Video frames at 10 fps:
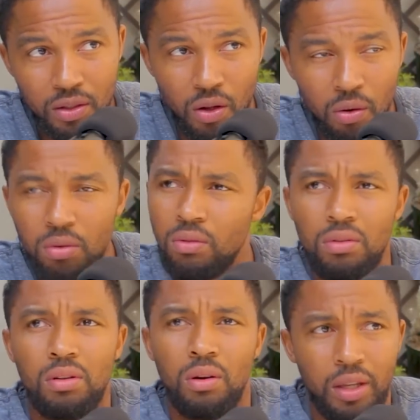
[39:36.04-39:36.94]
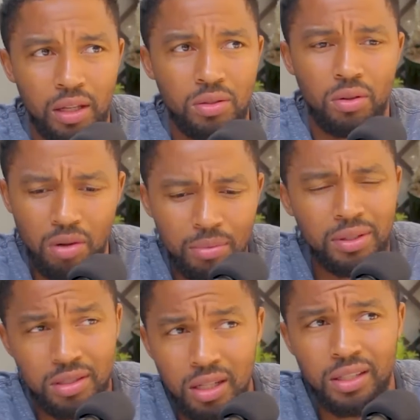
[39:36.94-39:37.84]
No. Okay, so
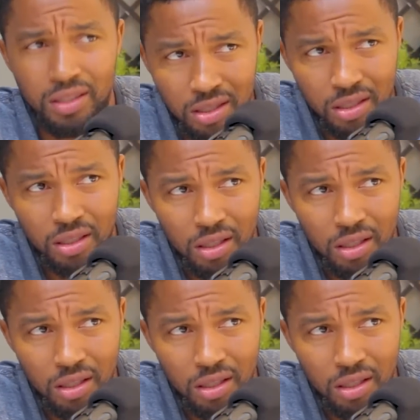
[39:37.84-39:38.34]
criminals still exist.